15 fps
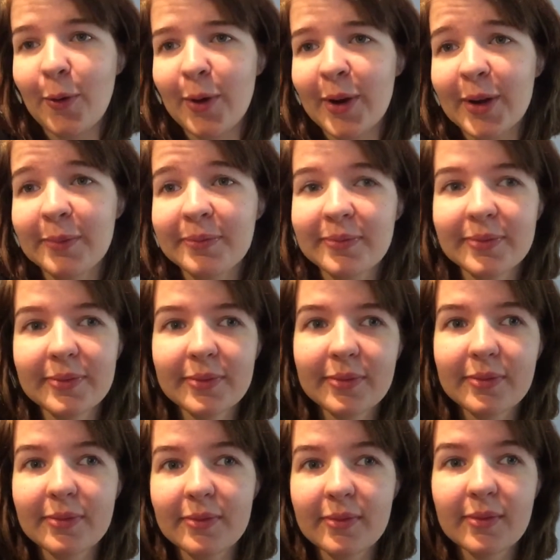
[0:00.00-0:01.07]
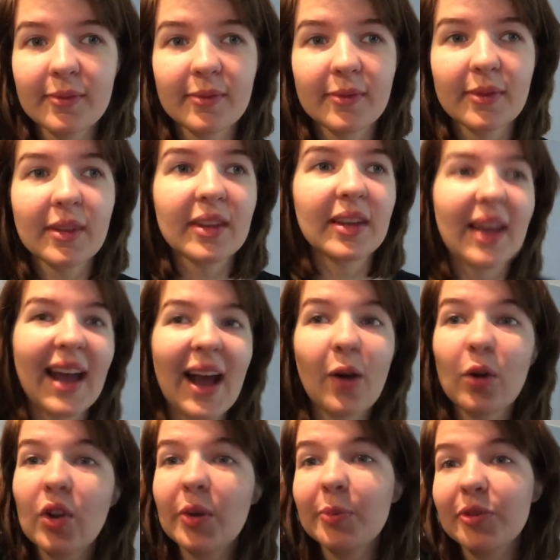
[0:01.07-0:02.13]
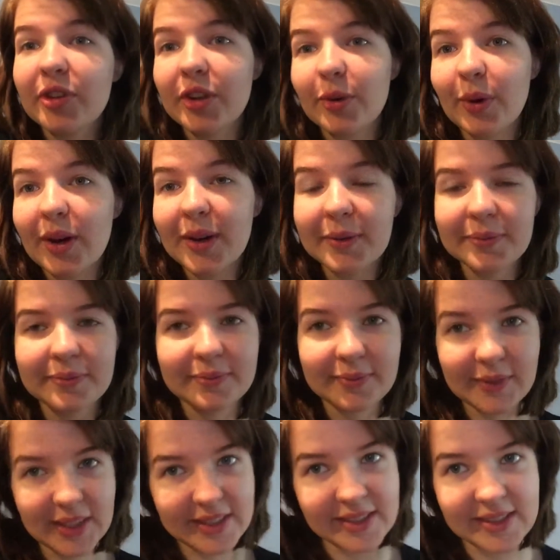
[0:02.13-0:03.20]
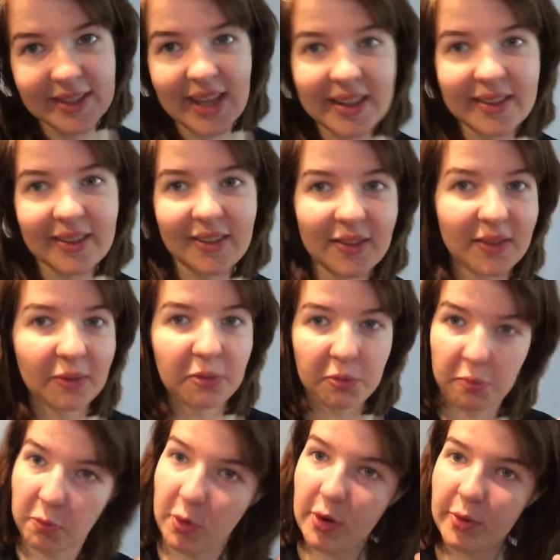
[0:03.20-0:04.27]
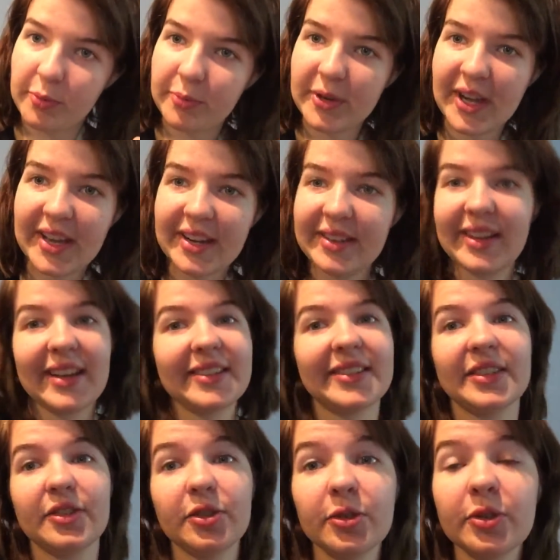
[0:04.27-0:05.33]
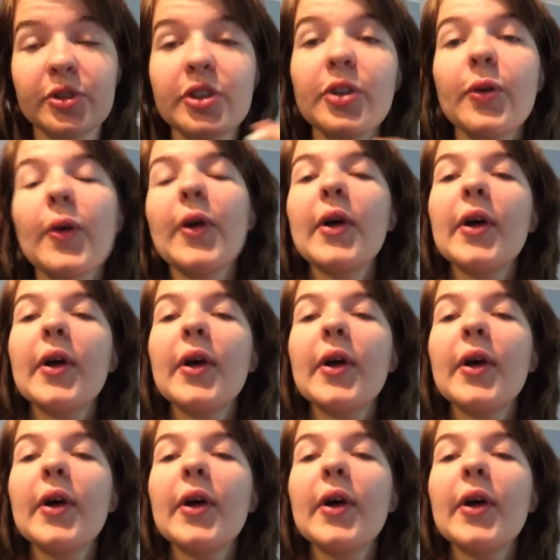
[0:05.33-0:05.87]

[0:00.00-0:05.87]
or how clumsy you are, because that's more kind of ties into it too.